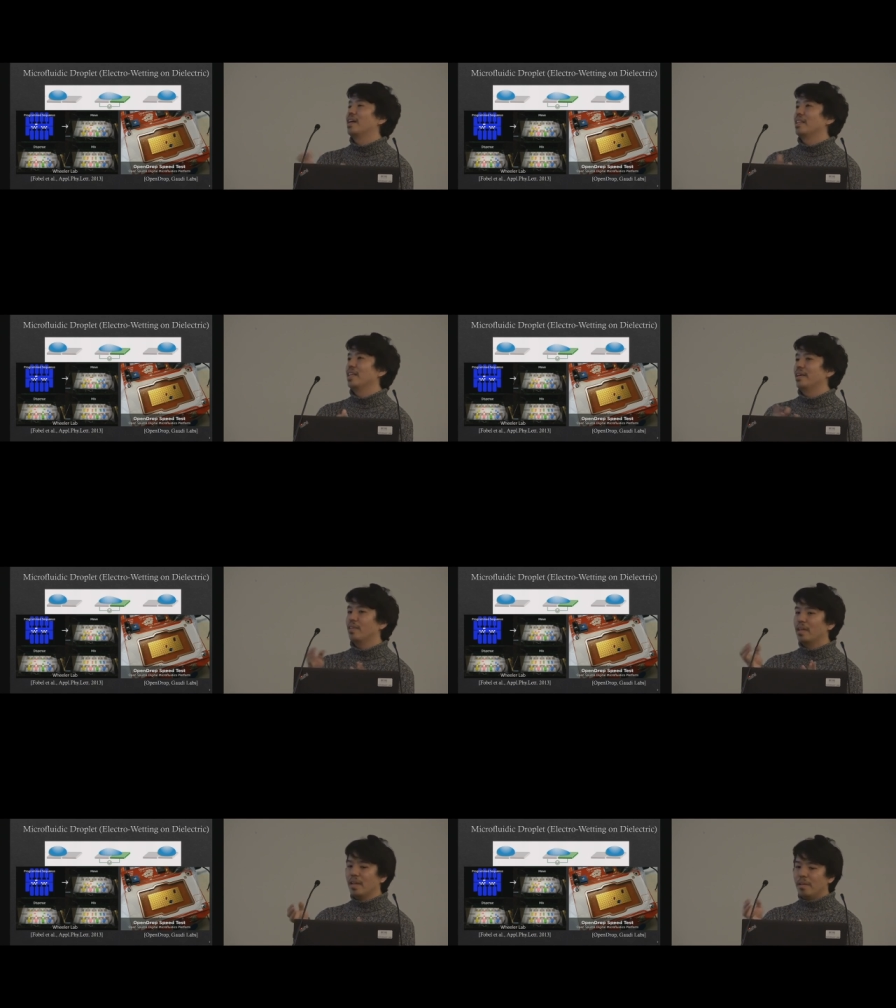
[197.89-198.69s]
and
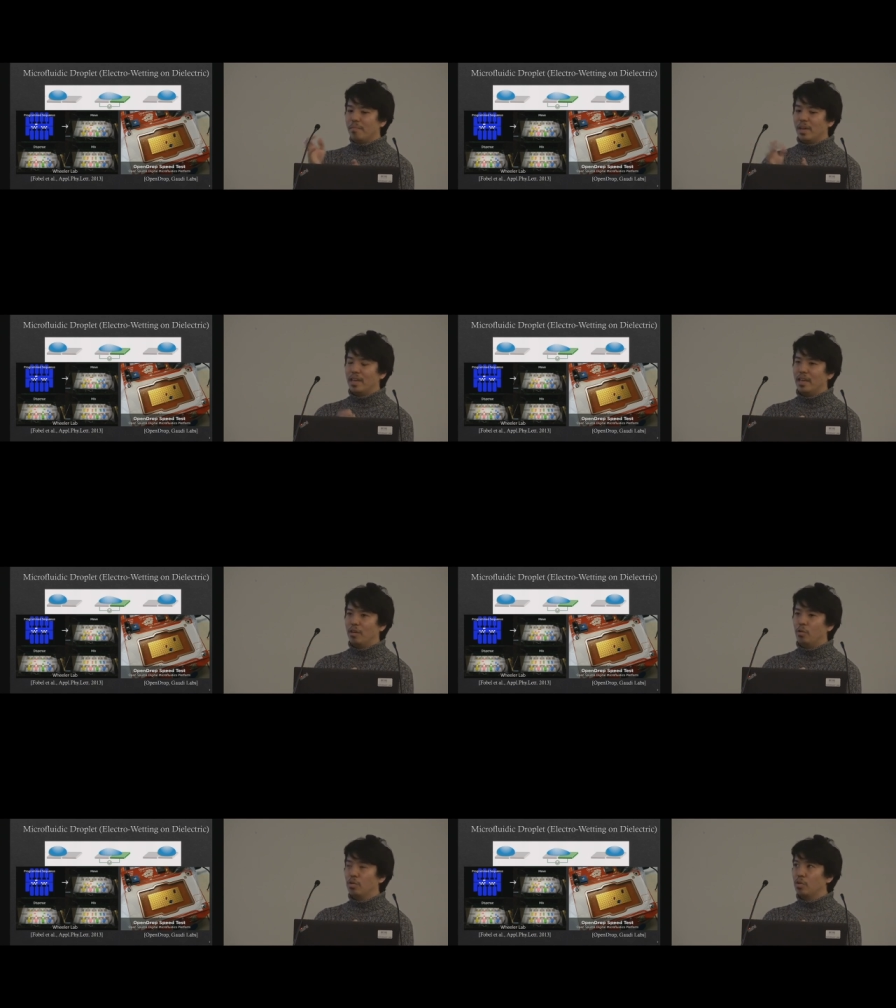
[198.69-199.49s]
then
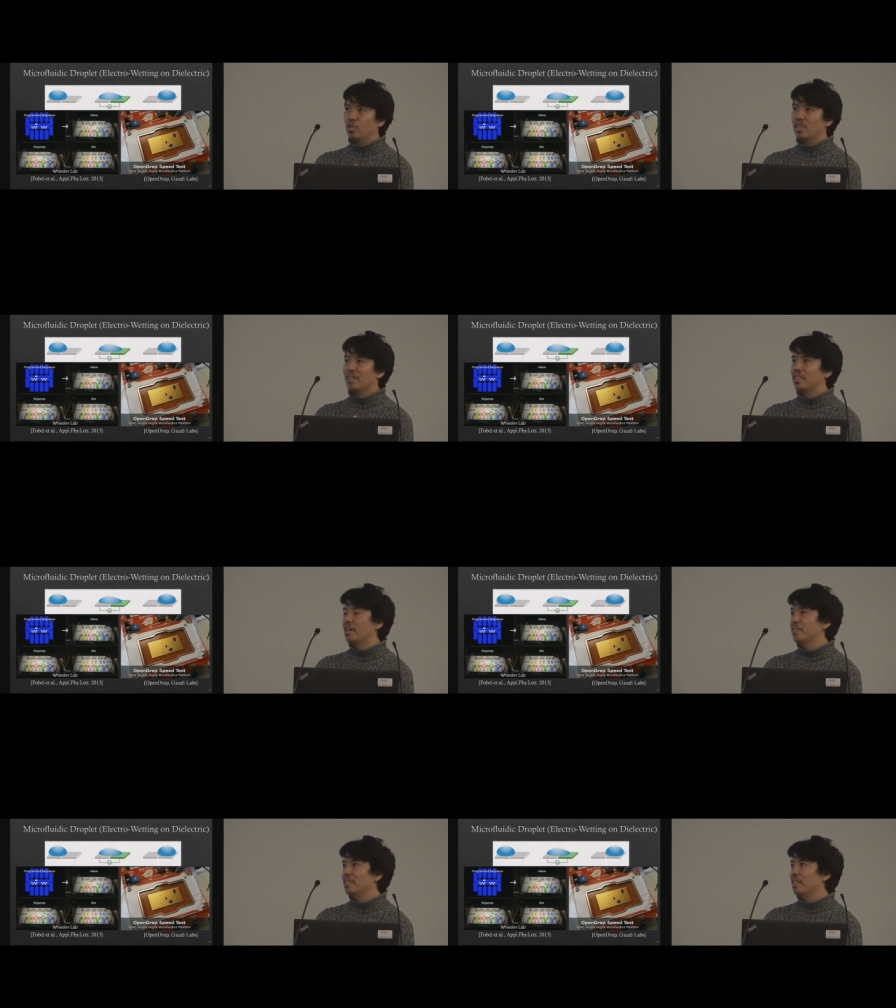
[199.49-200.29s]
making controlled
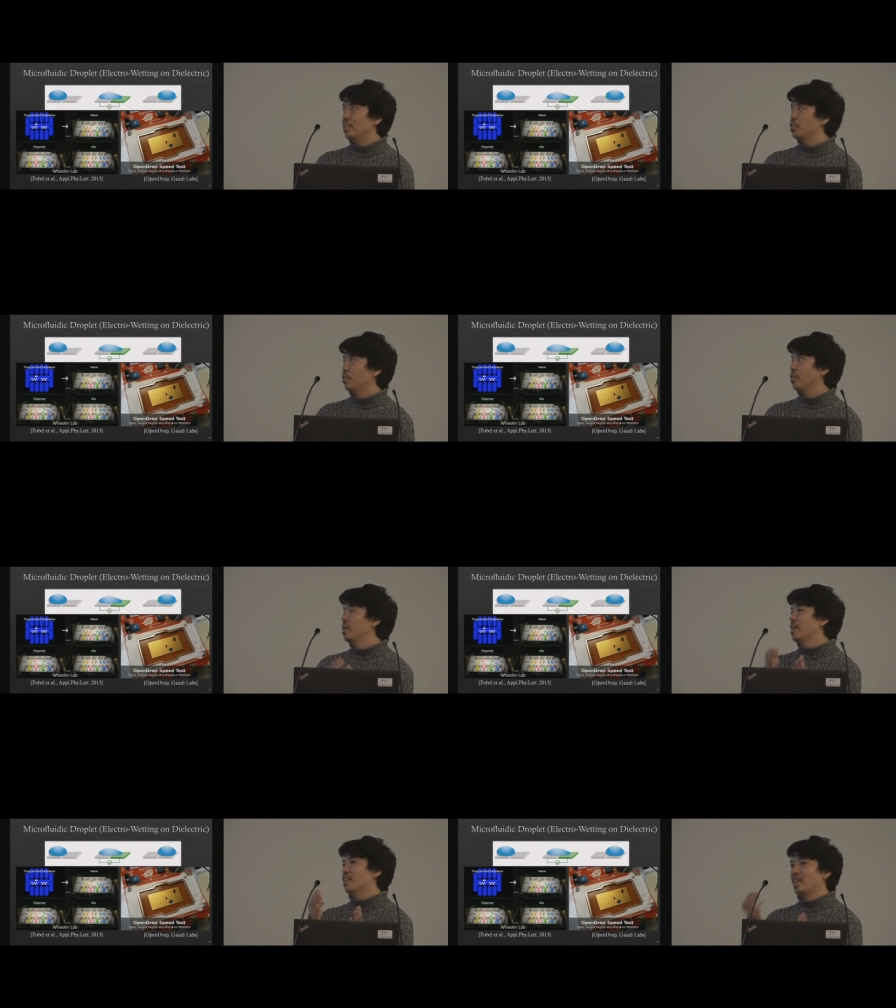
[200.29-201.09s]
surface tension
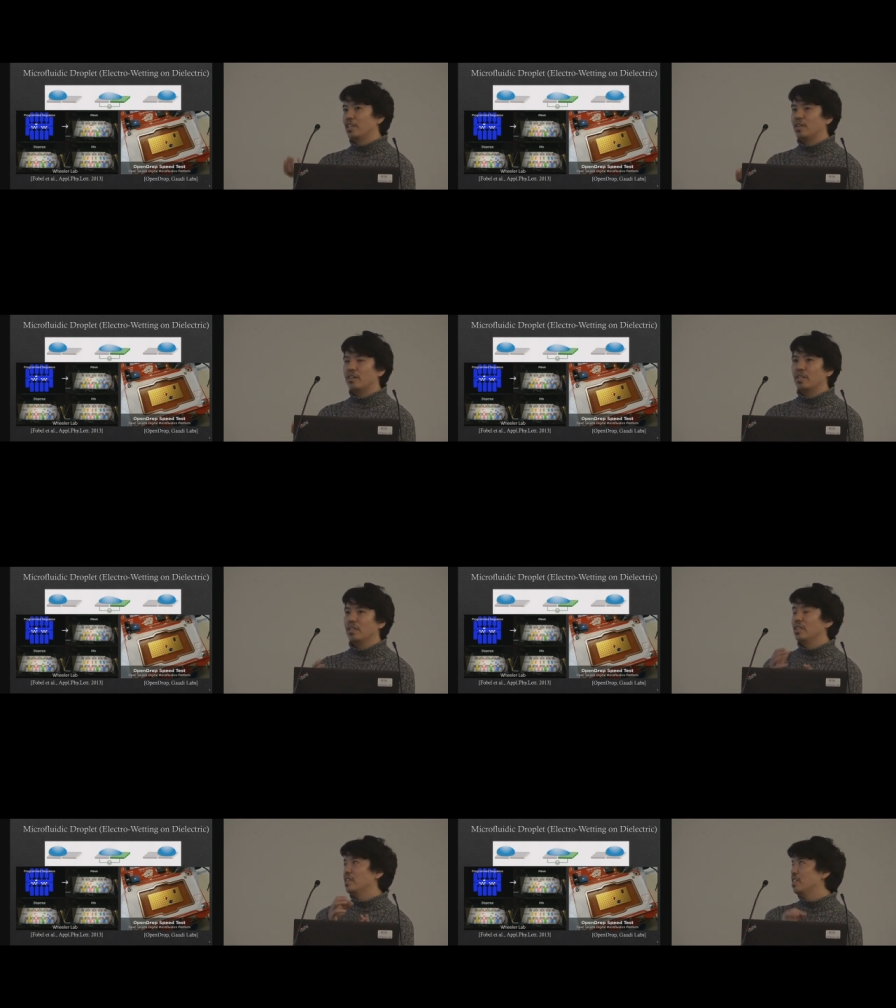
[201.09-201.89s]
and
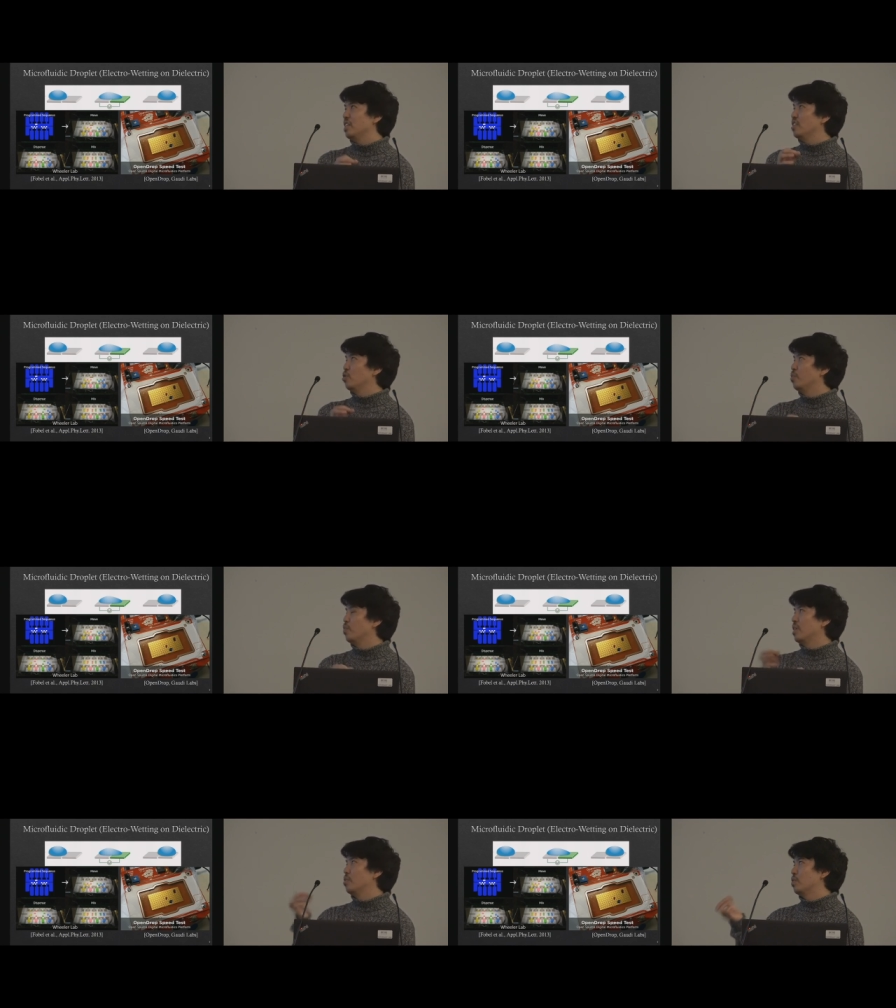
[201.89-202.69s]
attracting each
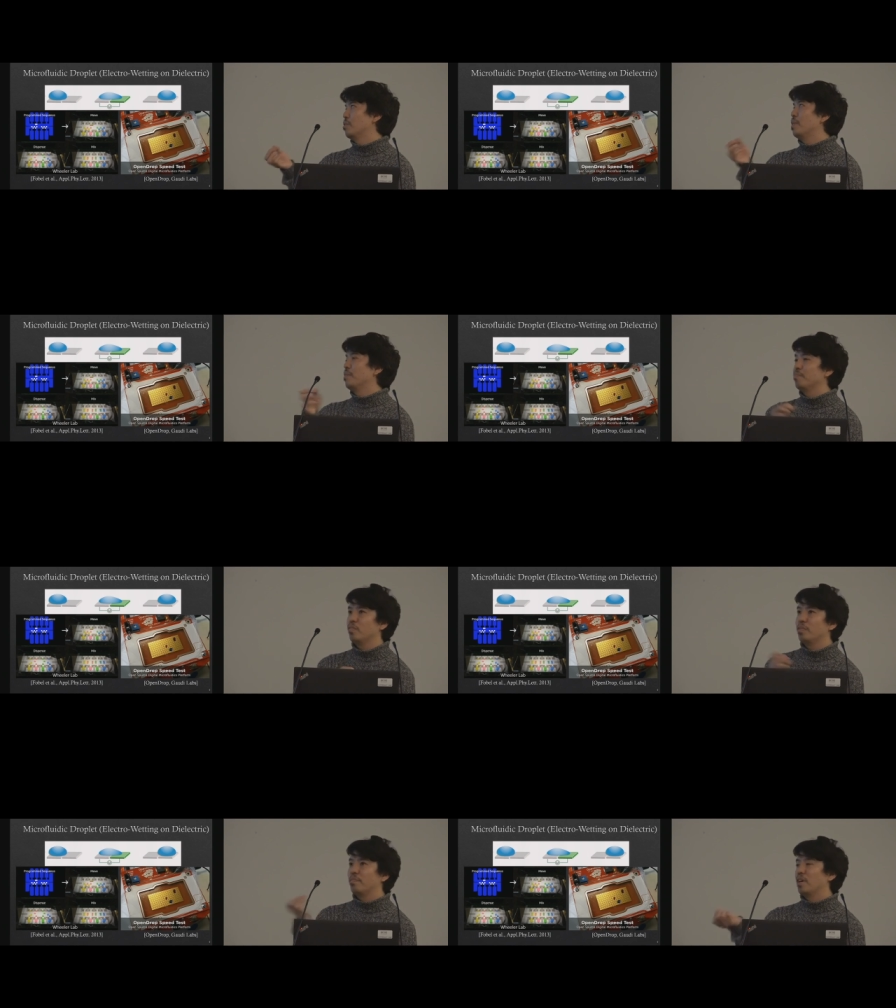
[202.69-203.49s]
droplet to the one
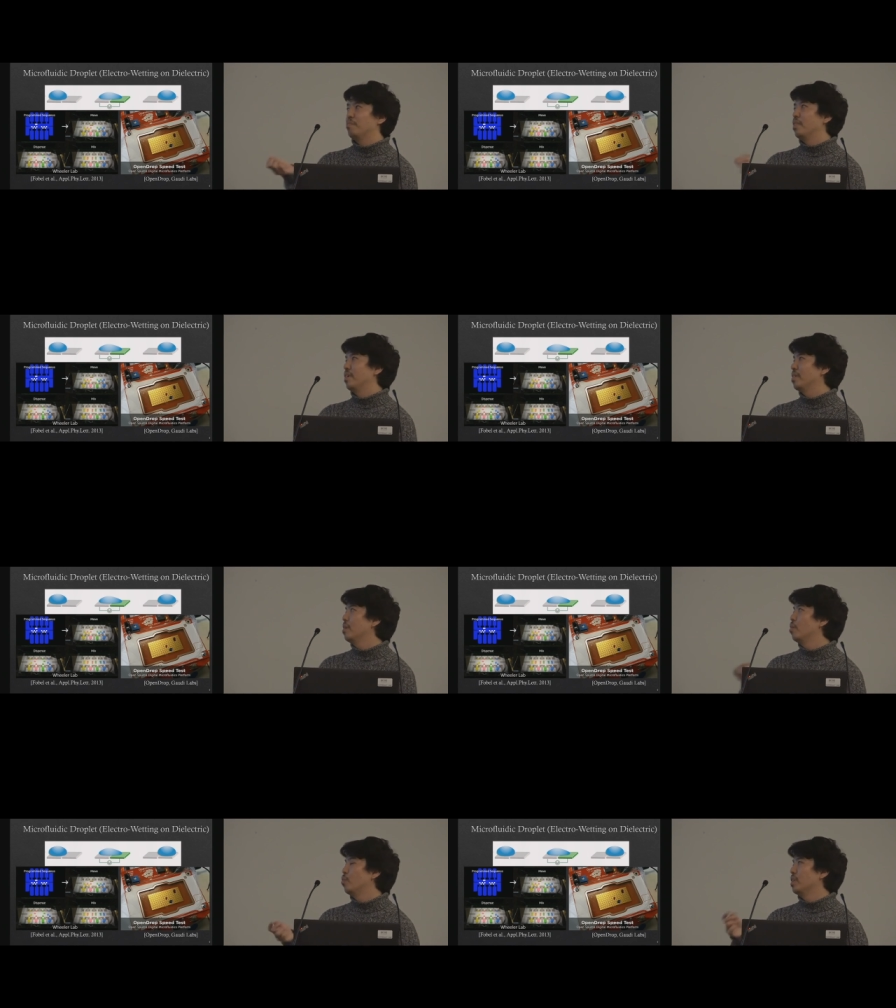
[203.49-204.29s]
by one
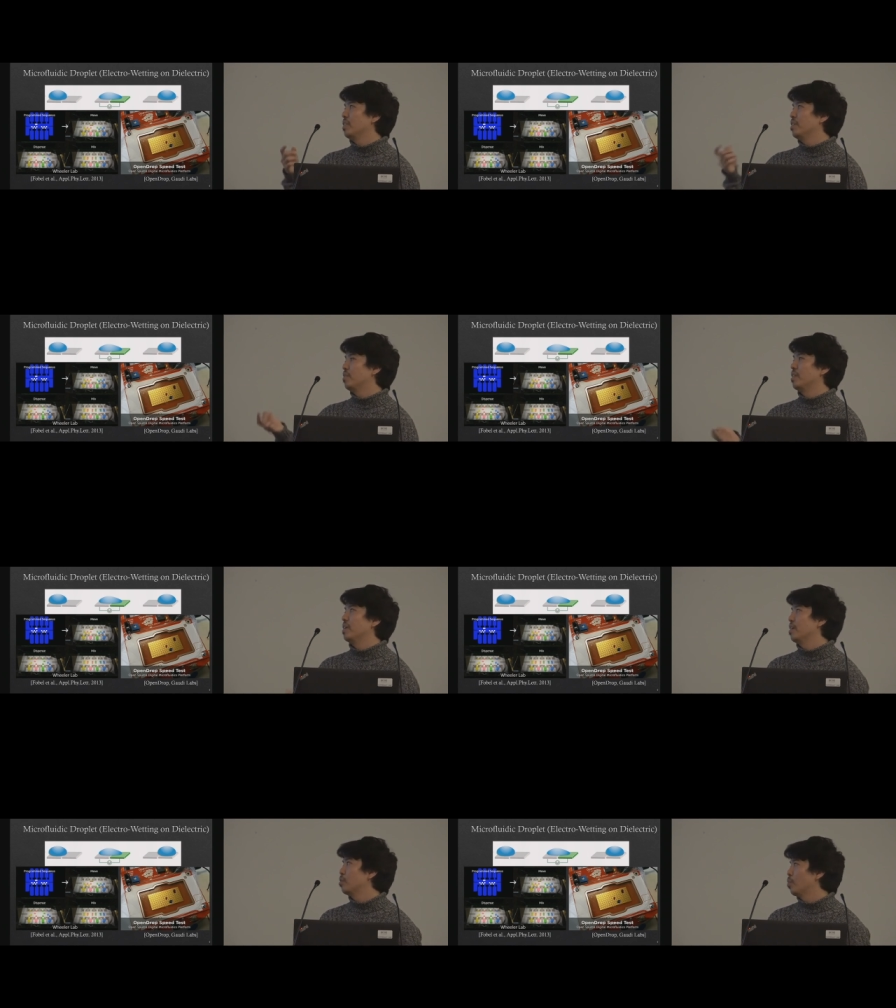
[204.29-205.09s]
for the
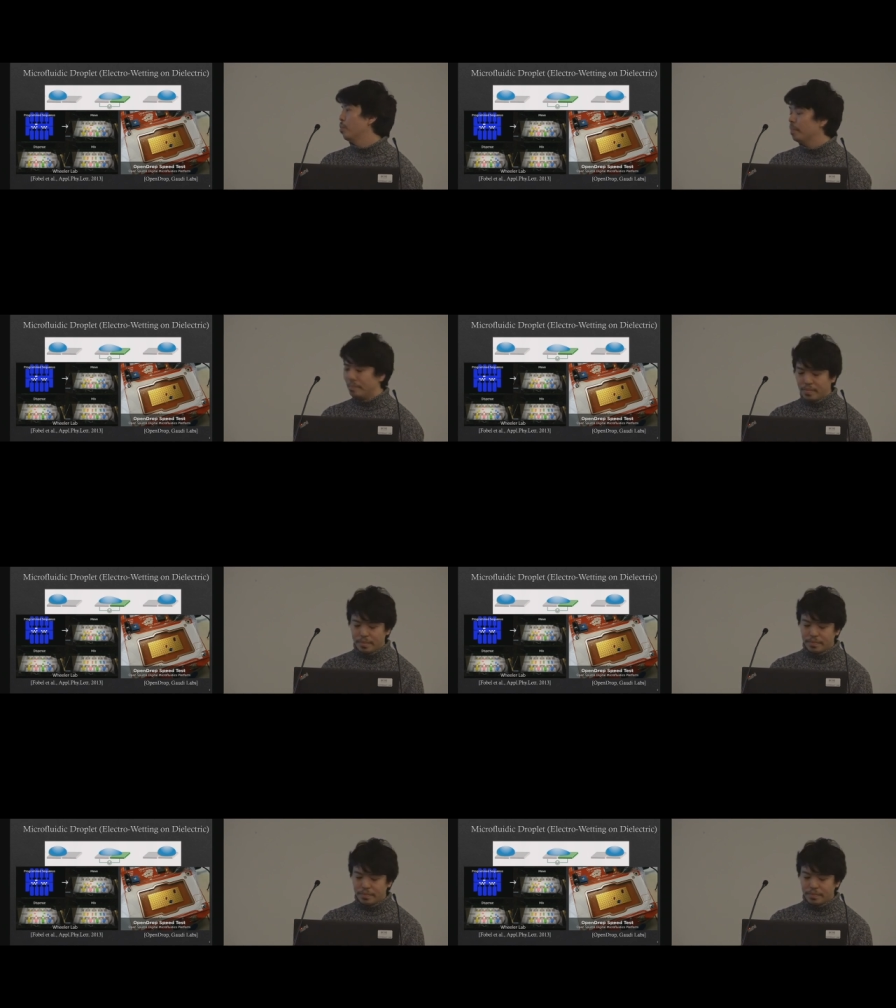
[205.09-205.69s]
different electrode.